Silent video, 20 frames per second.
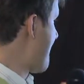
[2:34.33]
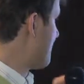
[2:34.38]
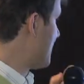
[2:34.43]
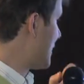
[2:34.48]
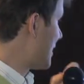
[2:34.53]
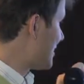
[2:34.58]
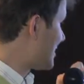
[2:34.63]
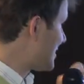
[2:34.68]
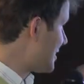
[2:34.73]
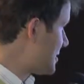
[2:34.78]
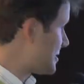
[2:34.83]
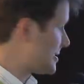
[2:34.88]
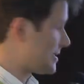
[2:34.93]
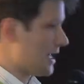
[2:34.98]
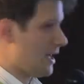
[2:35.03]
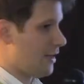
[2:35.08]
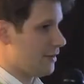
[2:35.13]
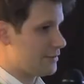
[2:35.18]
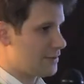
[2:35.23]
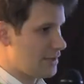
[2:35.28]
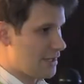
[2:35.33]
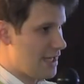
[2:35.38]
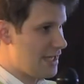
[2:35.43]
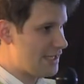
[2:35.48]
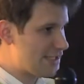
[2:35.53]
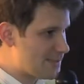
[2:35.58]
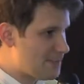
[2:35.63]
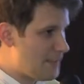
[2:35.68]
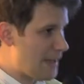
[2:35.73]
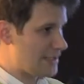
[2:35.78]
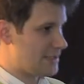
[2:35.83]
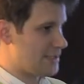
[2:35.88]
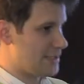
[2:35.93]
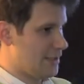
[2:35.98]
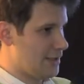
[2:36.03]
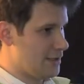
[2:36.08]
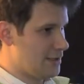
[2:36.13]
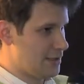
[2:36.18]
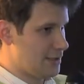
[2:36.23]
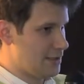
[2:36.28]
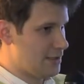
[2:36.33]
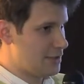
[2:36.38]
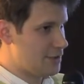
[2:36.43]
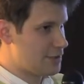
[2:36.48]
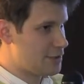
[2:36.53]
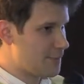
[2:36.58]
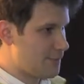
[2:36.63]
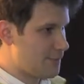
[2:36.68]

But it turns out it's better to